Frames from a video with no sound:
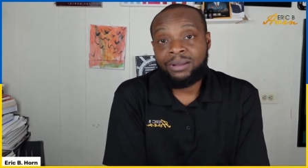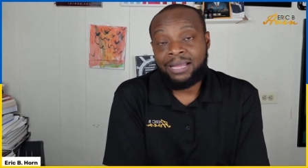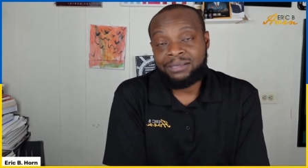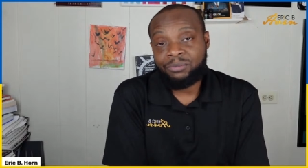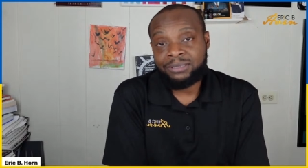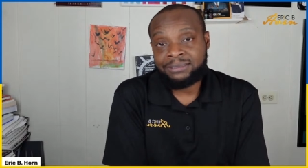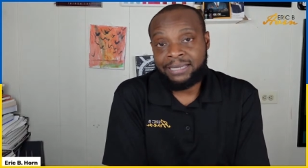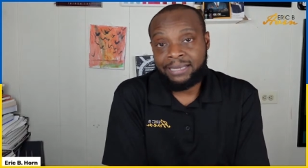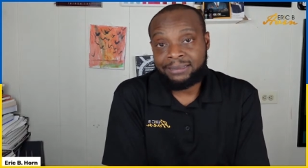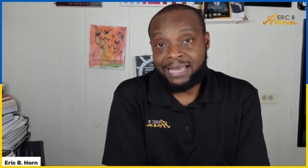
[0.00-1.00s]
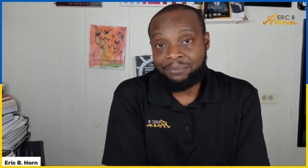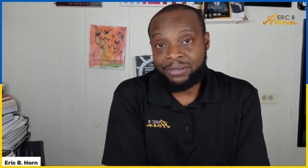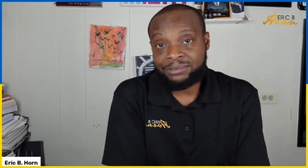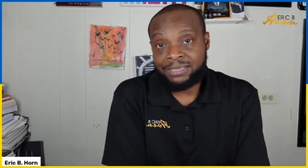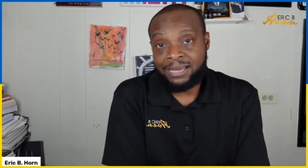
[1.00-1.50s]
So I didn't want to take
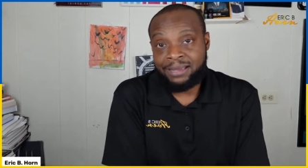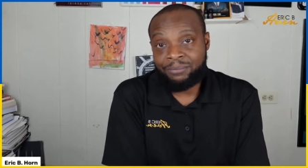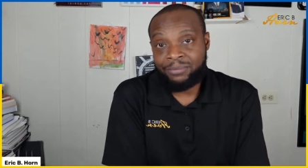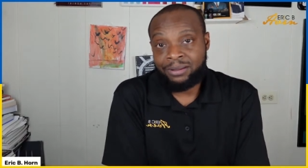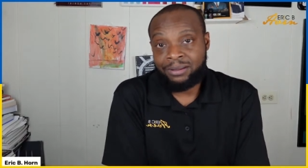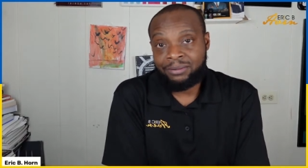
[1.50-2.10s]
that much time